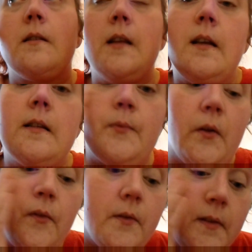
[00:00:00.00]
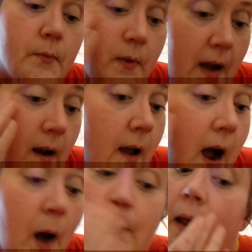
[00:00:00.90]
6 months without
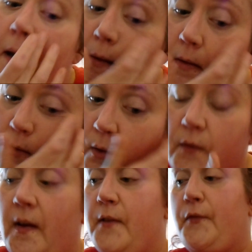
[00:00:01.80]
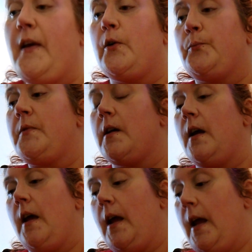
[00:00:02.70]
carpet, so if I'd have filmed
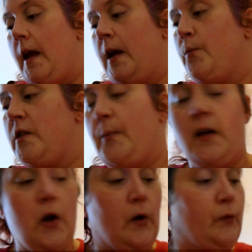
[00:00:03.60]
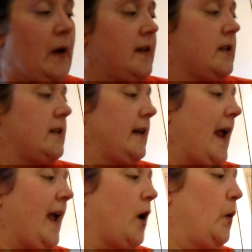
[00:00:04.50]
it would have been horrendously
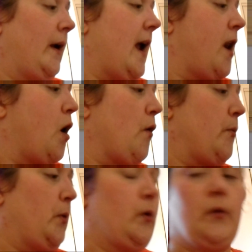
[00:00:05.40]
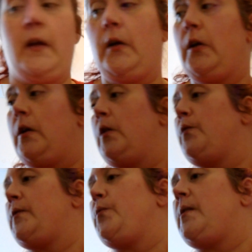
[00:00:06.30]
echoey and horrible.
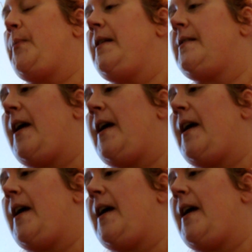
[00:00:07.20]
You would have been